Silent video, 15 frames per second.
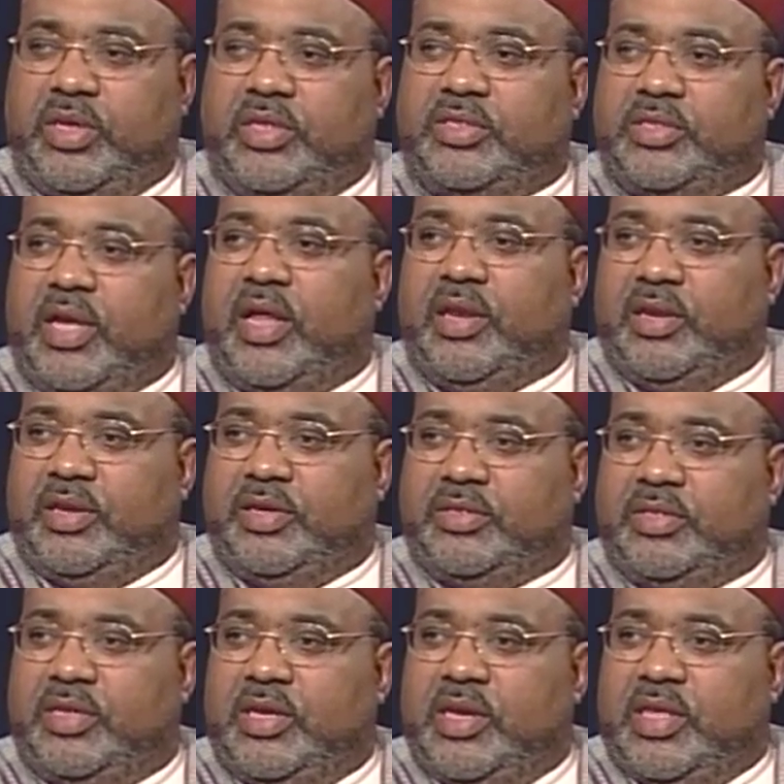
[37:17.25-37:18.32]
he's telling
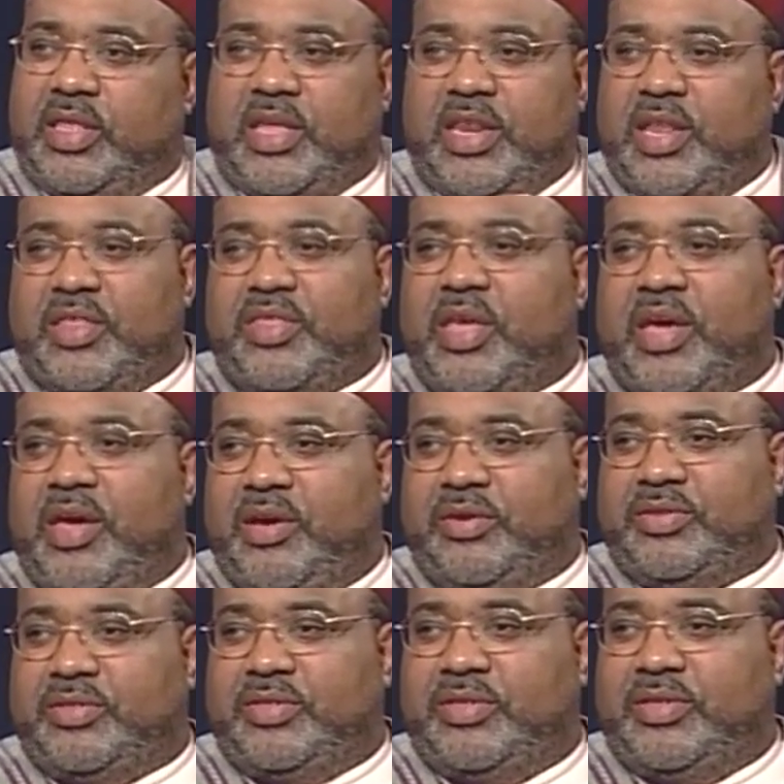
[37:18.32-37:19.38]
us than anything
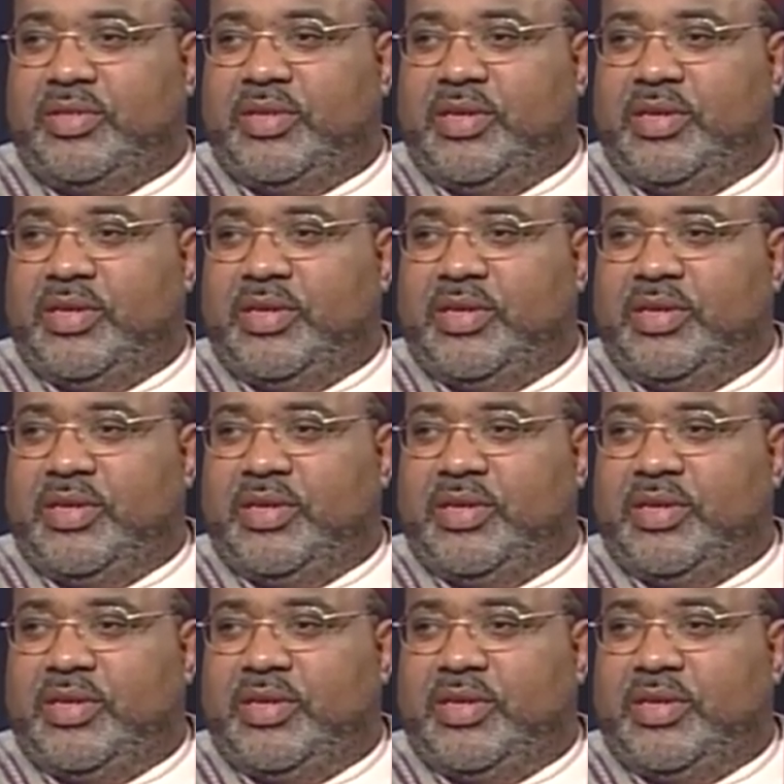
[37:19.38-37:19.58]
else.